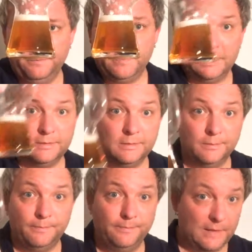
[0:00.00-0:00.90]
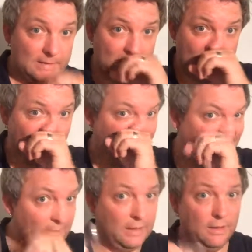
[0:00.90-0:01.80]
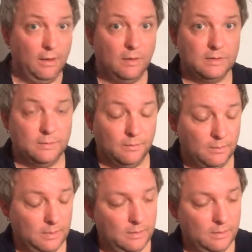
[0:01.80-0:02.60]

This is definitely an awesome